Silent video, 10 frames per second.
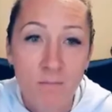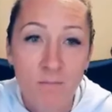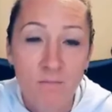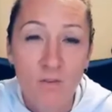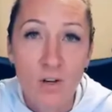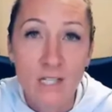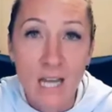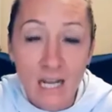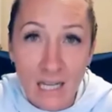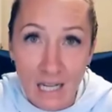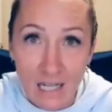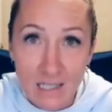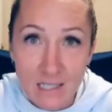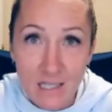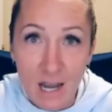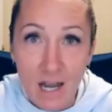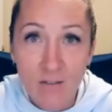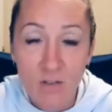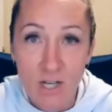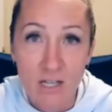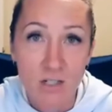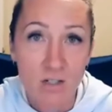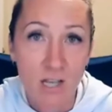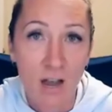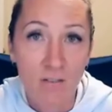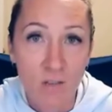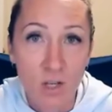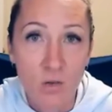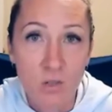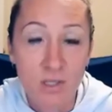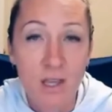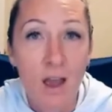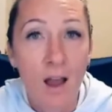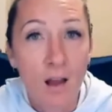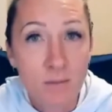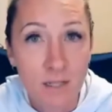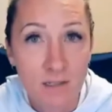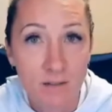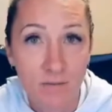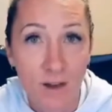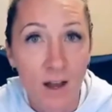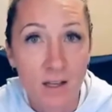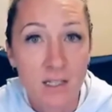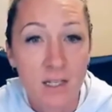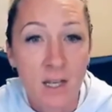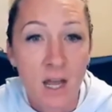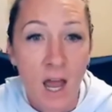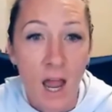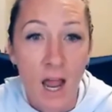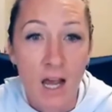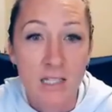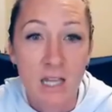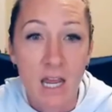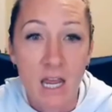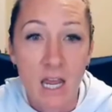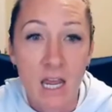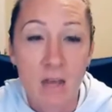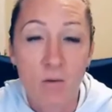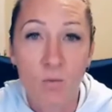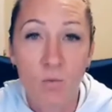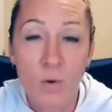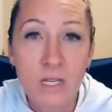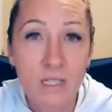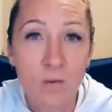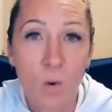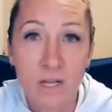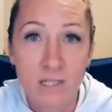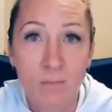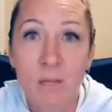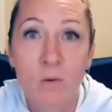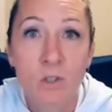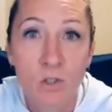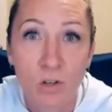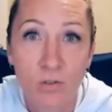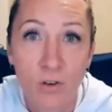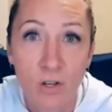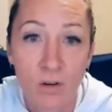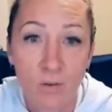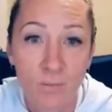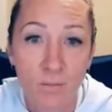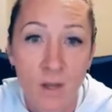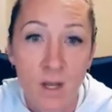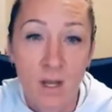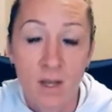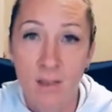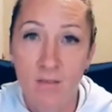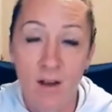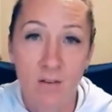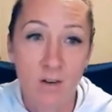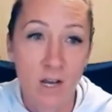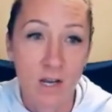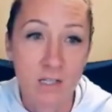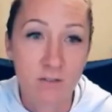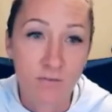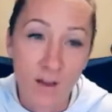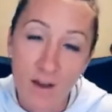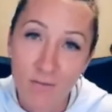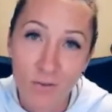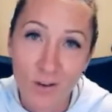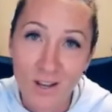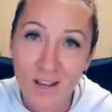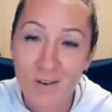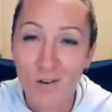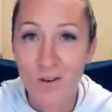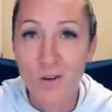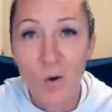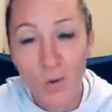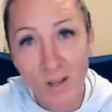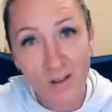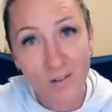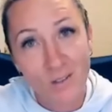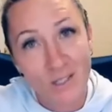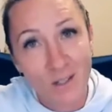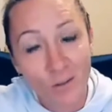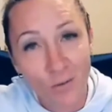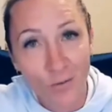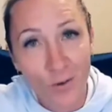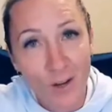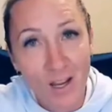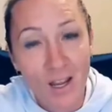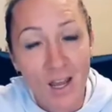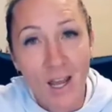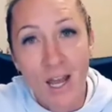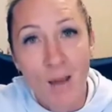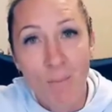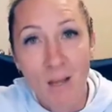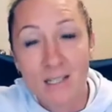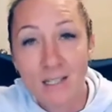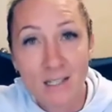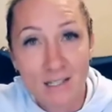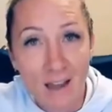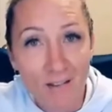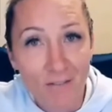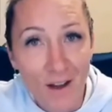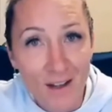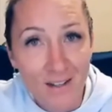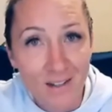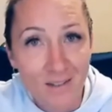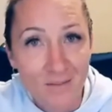For decades, advertisers have used the absence of fat as a reason why something was good for you. They've advertised fat-free or no guilt, guilt-free, because it didn't have fat in it.